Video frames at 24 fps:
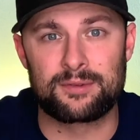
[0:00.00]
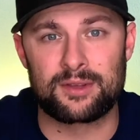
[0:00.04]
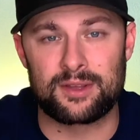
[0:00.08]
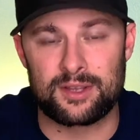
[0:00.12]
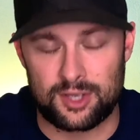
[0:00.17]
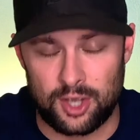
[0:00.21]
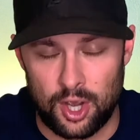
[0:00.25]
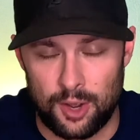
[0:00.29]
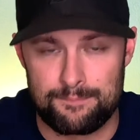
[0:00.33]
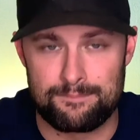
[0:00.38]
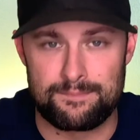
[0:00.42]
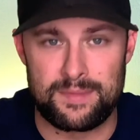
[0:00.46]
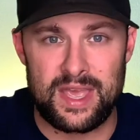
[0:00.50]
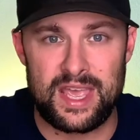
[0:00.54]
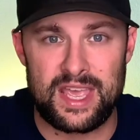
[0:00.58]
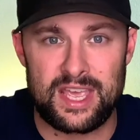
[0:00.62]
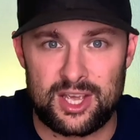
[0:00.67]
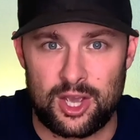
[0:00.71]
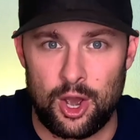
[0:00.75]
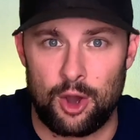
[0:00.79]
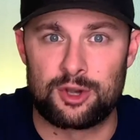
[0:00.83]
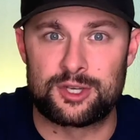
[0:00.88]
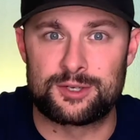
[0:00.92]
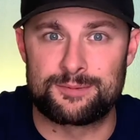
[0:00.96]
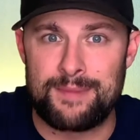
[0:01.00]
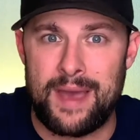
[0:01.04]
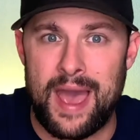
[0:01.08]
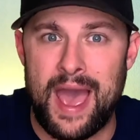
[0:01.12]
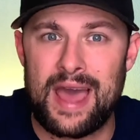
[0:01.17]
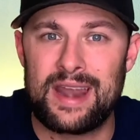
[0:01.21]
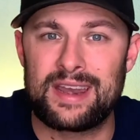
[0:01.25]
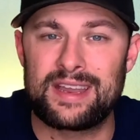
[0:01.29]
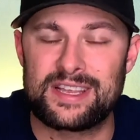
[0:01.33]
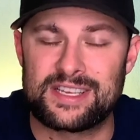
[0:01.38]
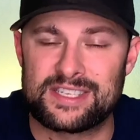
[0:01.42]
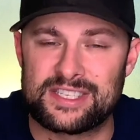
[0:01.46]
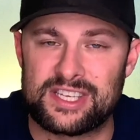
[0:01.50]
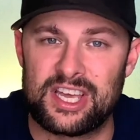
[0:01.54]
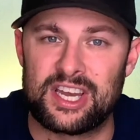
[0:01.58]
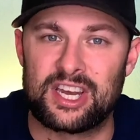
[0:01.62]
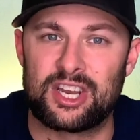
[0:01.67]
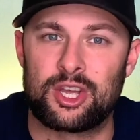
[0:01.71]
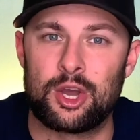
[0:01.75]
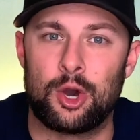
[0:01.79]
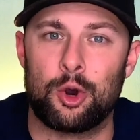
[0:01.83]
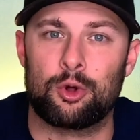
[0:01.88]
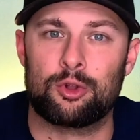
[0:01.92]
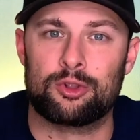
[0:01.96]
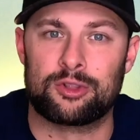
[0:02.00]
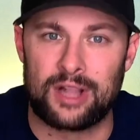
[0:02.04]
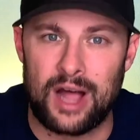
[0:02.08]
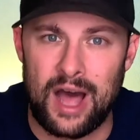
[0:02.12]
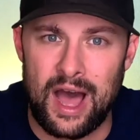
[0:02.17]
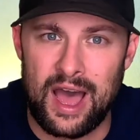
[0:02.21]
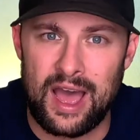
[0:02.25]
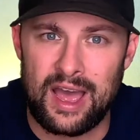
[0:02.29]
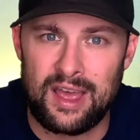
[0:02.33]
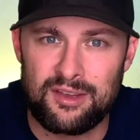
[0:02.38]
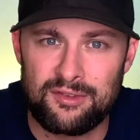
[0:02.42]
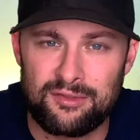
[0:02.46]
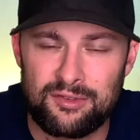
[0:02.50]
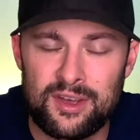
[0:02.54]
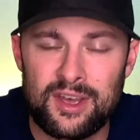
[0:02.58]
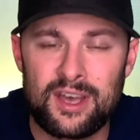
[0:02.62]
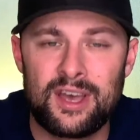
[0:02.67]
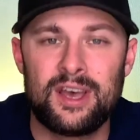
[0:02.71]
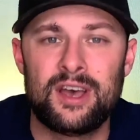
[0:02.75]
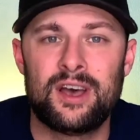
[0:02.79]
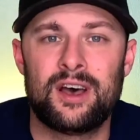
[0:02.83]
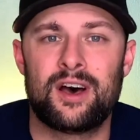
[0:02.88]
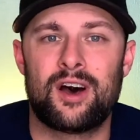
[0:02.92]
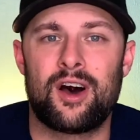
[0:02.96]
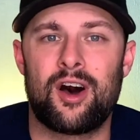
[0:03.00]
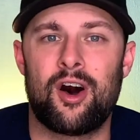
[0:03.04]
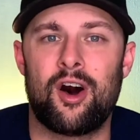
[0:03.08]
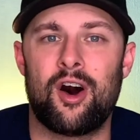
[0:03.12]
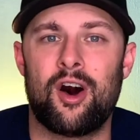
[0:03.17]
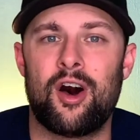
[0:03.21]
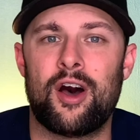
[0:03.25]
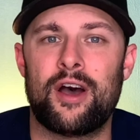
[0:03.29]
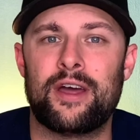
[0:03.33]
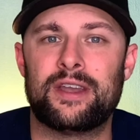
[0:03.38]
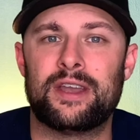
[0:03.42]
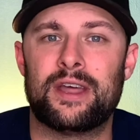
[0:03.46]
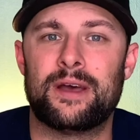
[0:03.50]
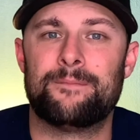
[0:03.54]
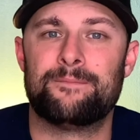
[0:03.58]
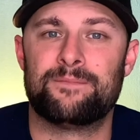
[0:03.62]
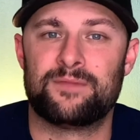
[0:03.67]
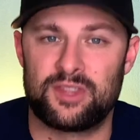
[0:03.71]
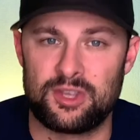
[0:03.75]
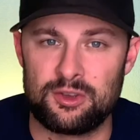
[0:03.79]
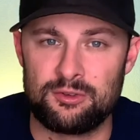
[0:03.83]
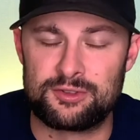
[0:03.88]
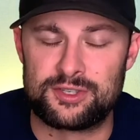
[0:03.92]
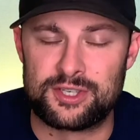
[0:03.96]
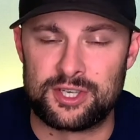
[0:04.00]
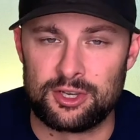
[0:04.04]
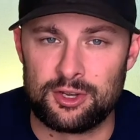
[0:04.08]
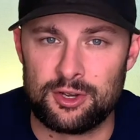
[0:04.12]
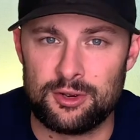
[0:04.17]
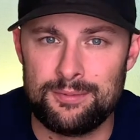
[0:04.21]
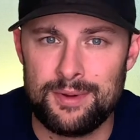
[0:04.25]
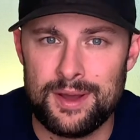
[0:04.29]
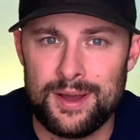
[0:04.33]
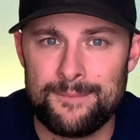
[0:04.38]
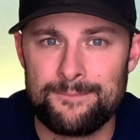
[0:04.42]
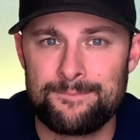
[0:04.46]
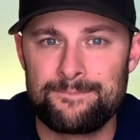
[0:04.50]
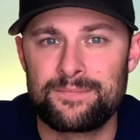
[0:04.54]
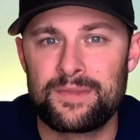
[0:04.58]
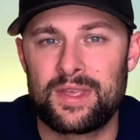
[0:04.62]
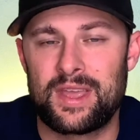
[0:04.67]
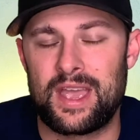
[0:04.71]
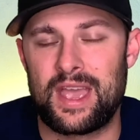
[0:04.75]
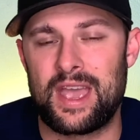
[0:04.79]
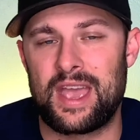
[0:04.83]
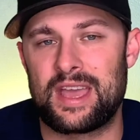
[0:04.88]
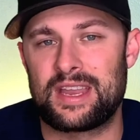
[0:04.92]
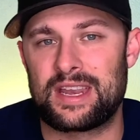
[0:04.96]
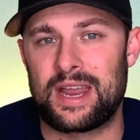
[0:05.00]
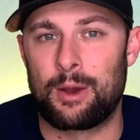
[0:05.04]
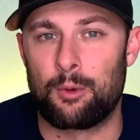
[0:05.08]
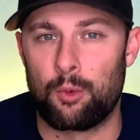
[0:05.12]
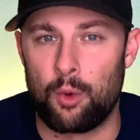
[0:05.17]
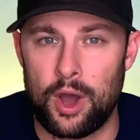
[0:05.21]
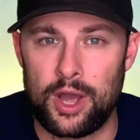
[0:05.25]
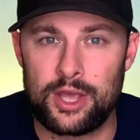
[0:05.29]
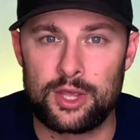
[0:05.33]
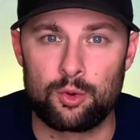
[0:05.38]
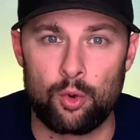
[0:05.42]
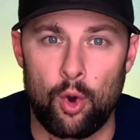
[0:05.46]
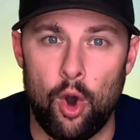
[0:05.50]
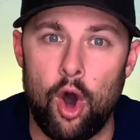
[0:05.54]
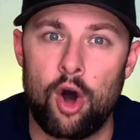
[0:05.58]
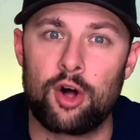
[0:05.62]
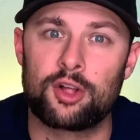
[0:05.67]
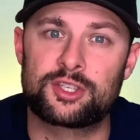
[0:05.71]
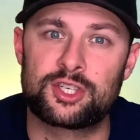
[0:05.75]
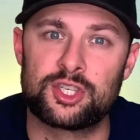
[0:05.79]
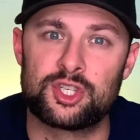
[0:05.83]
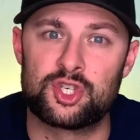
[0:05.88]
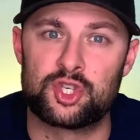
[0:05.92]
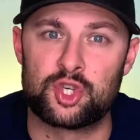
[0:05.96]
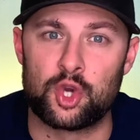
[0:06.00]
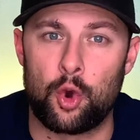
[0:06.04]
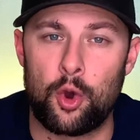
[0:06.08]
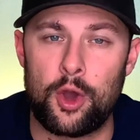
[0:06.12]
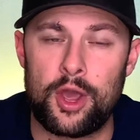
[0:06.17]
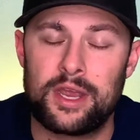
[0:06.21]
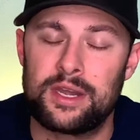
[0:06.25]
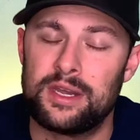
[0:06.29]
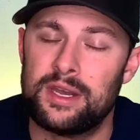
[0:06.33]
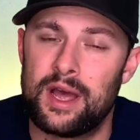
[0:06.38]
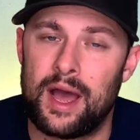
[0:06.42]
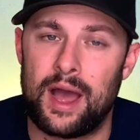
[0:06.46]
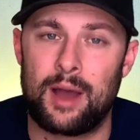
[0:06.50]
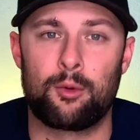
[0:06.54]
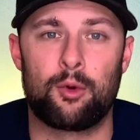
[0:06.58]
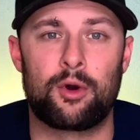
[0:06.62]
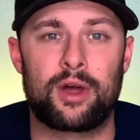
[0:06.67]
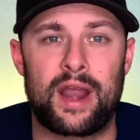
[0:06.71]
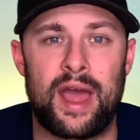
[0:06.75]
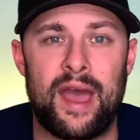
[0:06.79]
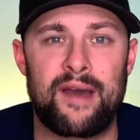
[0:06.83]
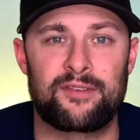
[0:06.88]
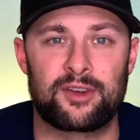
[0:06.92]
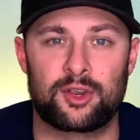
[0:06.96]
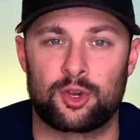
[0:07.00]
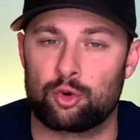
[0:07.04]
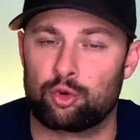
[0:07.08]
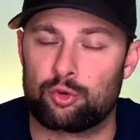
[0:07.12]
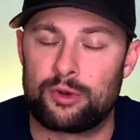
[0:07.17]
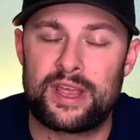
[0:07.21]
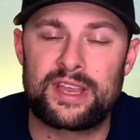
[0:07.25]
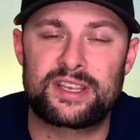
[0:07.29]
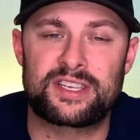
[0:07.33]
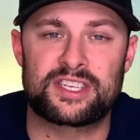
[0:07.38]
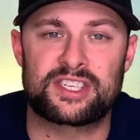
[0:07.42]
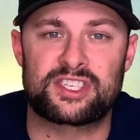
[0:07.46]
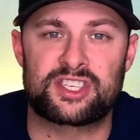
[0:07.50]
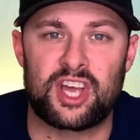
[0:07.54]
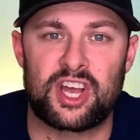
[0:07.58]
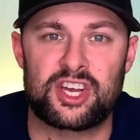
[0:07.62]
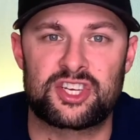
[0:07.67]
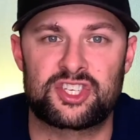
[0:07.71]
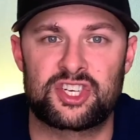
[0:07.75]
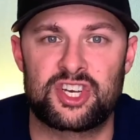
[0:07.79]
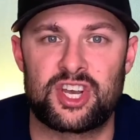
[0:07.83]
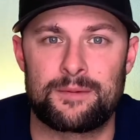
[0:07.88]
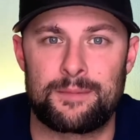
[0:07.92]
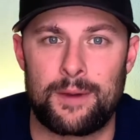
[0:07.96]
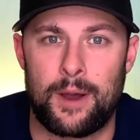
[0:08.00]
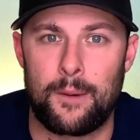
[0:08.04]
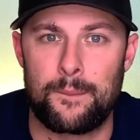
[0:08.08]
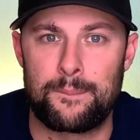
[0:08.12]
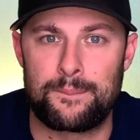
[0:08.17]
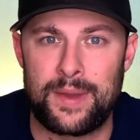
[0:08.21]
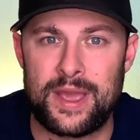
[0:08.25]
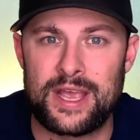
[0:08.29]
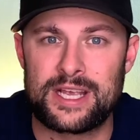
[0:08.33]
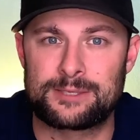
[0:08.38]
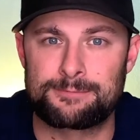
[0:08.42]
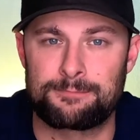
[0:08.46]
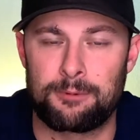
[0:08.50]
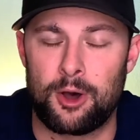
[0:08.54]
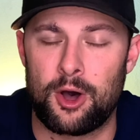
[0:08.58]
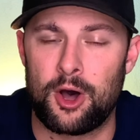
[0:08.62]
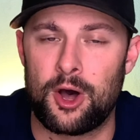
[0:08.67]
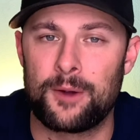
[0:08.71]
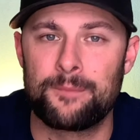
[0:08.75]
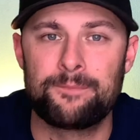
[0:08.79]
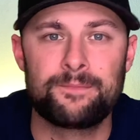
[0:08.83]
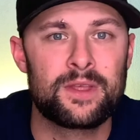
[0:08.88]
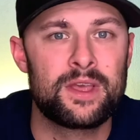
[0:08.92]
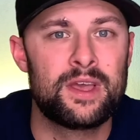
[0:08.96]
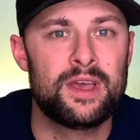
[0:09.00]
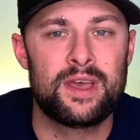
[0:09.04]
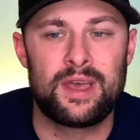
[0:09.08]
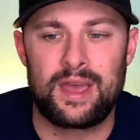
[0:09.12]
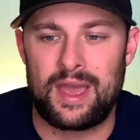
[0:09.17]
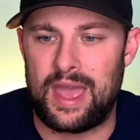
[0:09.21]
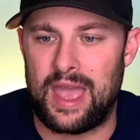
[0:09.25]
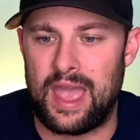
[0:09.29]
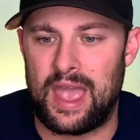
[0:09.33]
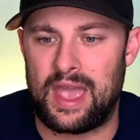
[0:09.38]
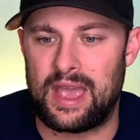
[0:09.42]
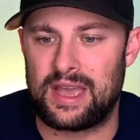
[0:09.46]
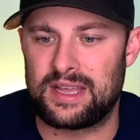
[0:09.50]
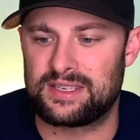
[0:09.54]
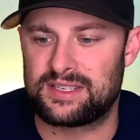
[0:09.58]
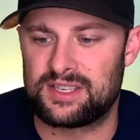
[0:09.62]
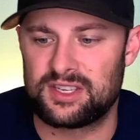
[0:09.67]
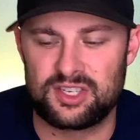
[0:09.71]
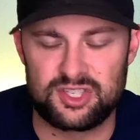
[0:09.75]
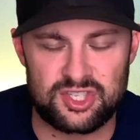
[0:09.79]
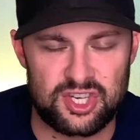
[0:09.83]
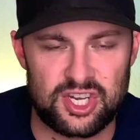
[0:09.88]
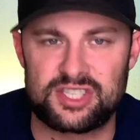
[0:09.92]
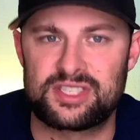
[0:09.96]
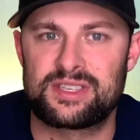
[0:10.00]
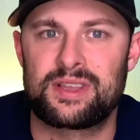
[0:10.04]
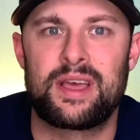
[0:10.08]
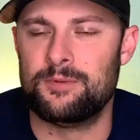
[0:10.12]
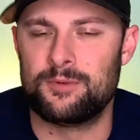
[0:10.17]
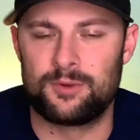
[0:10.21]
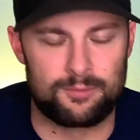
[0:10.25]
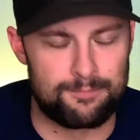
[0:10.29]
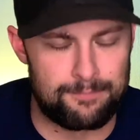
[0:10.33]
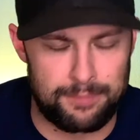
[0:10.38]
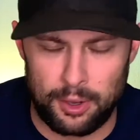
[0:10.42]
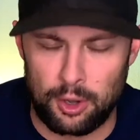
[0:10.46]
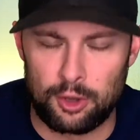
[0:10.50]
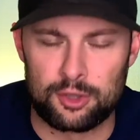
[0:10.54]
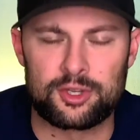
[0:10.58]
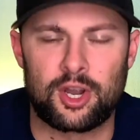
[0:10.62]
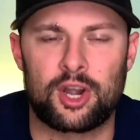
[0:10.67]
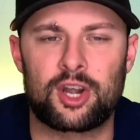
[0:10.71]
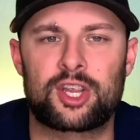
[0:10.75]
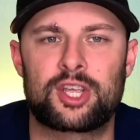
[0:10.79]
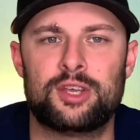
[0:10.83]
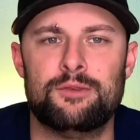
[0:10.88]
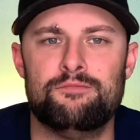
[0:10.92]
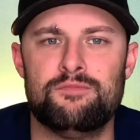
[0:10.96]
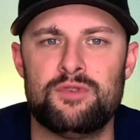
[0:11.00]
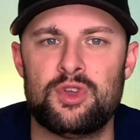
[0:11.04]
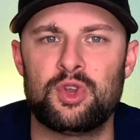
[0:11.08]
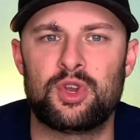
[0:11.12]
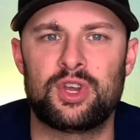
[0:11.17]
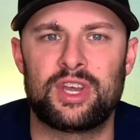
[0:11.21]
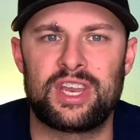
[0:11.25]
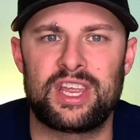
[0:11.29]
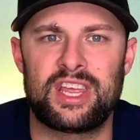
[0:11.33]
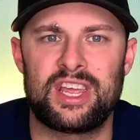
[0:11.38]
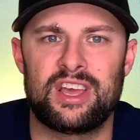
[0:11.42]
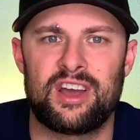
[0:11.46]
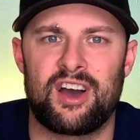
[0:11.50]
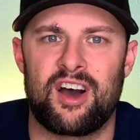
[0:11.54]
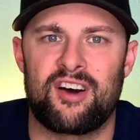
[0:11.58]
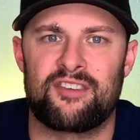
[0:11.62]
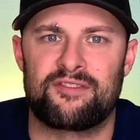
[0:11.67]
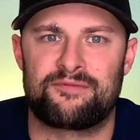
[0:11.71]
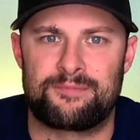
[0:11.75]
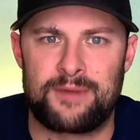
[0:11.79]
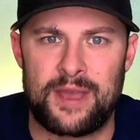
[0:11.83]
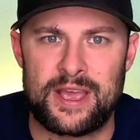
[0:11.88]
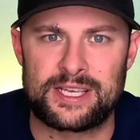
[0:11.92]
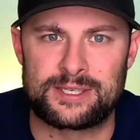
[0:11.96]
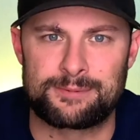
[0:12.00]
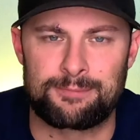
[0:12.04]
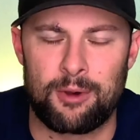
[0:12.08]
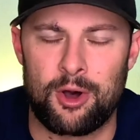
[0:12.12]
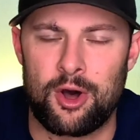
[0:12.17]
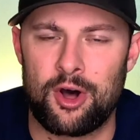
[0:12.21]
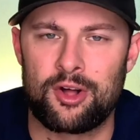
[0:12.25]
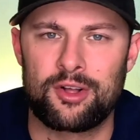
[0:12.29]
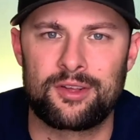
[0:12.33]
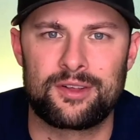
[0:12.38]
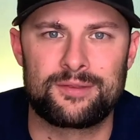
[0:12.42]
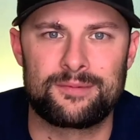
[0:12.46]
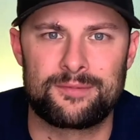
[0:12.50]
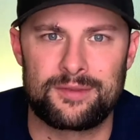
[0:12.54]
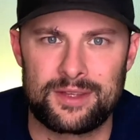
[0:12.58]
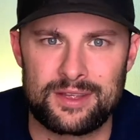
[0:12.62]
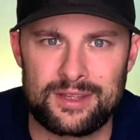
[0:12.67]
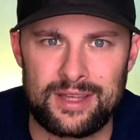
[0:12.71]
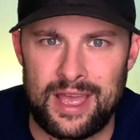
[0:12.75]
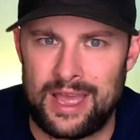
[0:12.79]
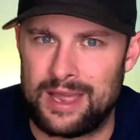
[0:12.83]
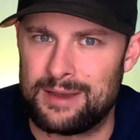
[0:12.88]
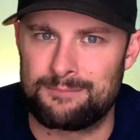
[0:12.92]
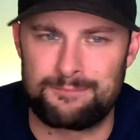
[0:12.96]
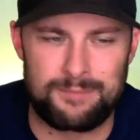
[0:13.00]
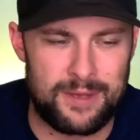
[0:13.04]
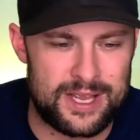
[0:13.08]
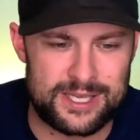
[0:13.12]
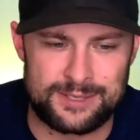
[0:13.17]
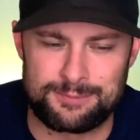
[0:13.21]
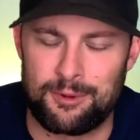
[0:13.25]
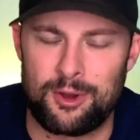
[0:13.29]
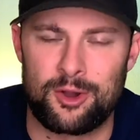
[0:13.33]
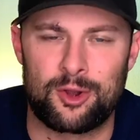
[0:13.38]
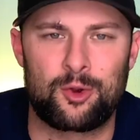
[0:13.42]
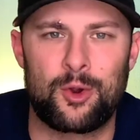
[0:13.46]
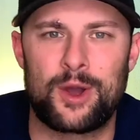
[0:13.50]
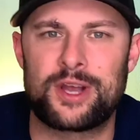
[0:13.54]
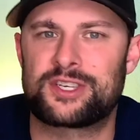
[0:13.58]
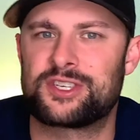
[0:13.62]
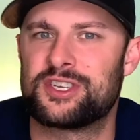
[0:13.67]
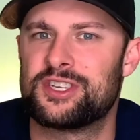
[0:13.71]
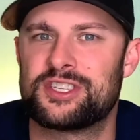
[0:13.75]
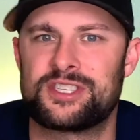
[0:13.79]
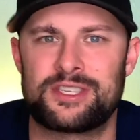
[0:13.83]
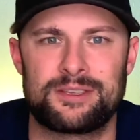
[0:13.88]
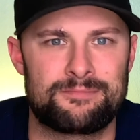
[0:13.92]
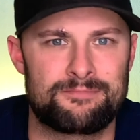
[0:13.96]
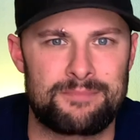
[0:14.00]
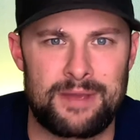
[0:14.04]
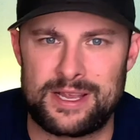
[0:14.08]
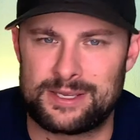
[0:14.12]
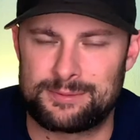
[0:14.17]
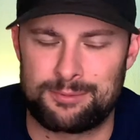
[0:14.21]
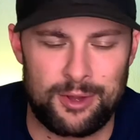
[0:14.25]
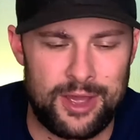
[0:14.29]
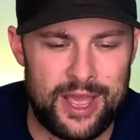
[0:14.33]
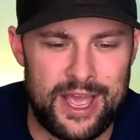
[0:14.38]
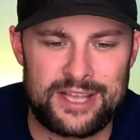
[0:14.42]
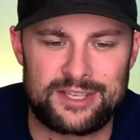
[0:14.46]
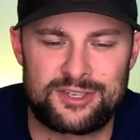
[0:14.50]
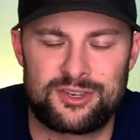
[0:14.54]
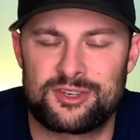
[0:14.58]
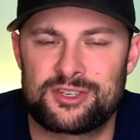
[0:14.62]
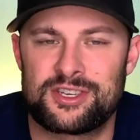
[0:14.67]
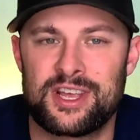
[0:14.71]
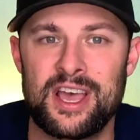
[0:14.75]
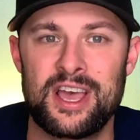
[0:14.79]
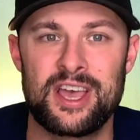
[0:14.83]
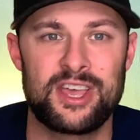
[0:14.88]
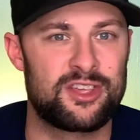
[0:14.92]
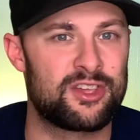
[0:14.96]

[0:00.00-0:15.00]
Coach Matt is going to go live on YouTube, and I want you all to join. I want to have a great discussion about baseball and just build our community of baseball and baseball questions and baseball answers.